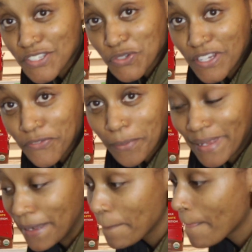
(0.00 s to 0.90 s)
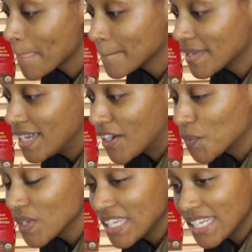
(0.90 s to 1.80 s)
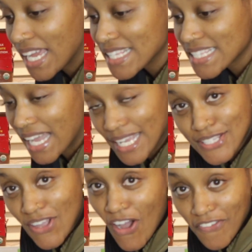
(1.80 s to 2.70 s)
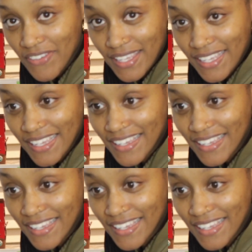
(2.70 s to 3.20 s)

a treat for me. A really nice iced coffee